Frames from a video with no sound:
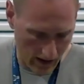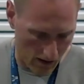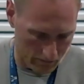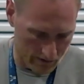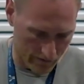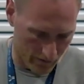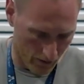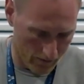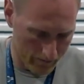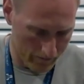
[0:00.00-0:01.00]
comes for
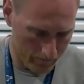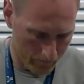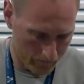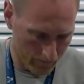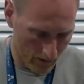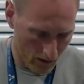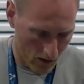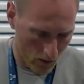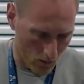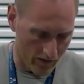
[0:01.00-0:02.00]
them,
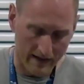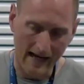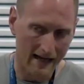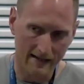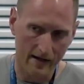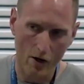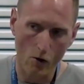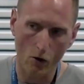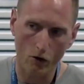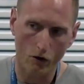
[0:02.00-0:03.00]
when the tanks are no
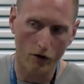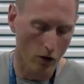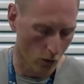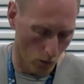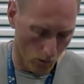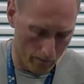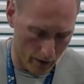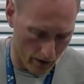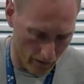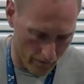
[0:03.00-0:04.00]
longer on the lawn
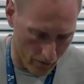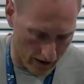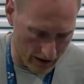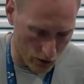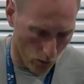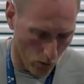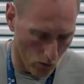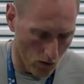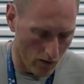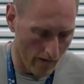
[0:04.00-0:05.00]
but at the very
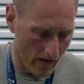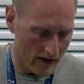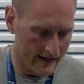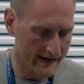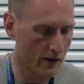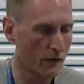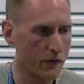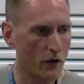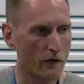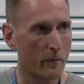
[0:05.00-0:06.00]
door, still
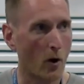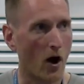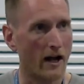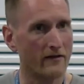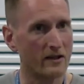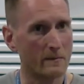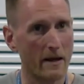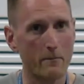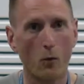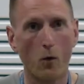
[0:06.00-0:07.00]
full of pride, this
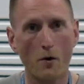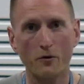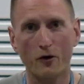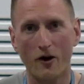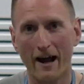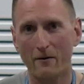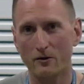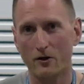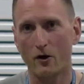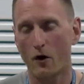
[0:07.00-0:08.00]
people won't cry out
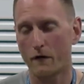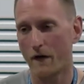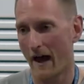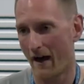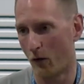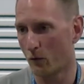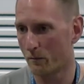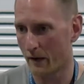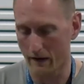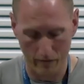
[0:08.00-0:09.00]
to God for
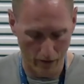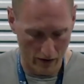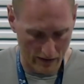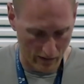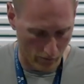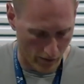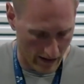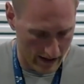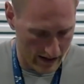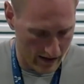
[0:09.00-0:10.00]
help in verse
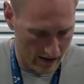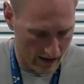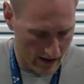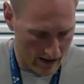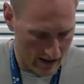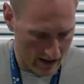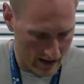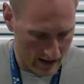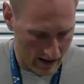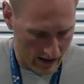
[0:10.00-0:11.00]
3.
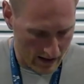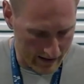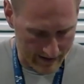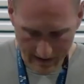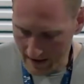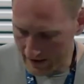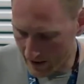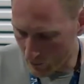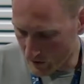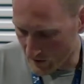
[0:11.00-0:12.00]
Instead,
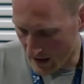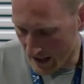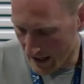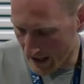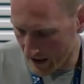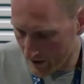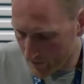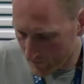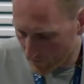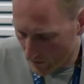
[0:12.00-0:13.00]
they will say,
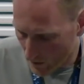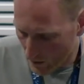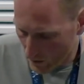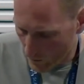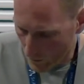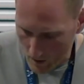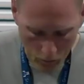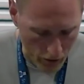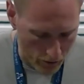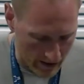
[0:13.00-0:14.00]
where
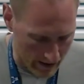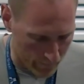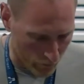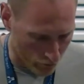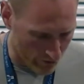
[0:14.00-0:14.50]
will you leave your